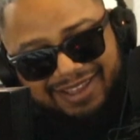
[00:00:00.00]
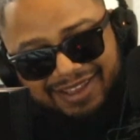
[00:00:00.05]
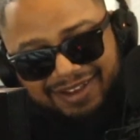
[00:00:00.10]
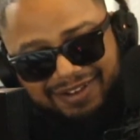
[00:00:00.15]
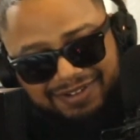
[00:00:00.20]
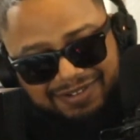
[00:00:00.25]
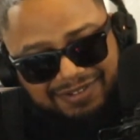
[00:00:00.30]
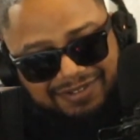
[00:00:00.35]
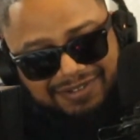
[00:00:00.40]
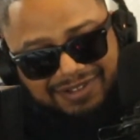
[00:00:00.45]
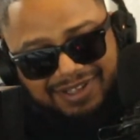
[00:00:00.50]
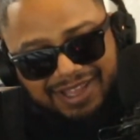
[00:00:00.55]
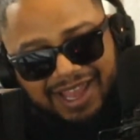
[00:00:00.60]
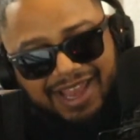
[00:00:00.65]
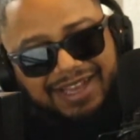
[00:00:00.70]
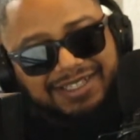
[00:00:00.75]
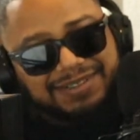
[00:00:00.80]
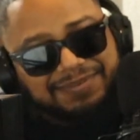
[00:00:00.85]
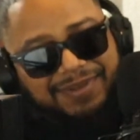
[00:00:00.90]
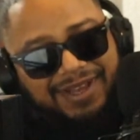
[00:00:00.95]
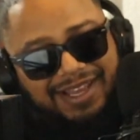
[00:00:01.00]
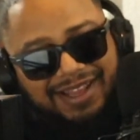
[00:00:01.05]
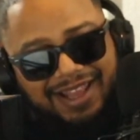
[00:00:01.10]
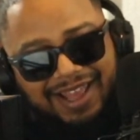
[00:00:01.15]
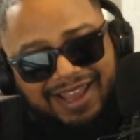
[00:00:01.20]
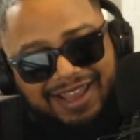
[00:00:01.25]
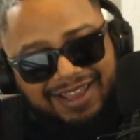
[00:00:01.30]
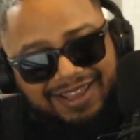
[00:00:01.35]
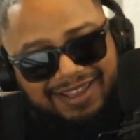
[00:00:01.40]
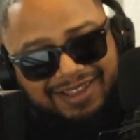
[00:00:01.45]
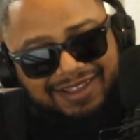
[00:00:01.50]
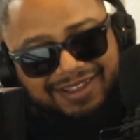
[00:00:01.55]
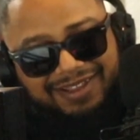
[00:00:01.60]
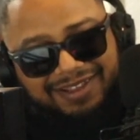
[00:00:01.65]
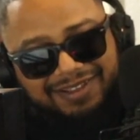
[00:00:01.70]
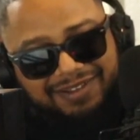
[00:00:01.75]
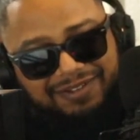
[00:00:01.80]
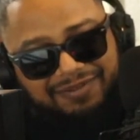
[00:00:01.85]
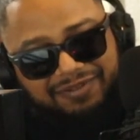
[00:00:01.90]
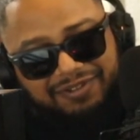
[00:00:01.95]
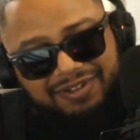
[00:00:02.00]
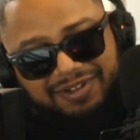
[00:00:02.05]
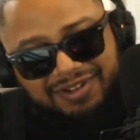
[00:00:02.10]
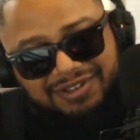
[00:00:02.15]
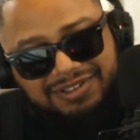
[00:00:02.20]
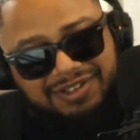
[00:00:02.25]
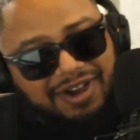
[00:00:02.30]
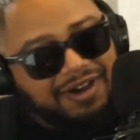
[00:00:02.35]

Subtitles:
yo, X, man, like you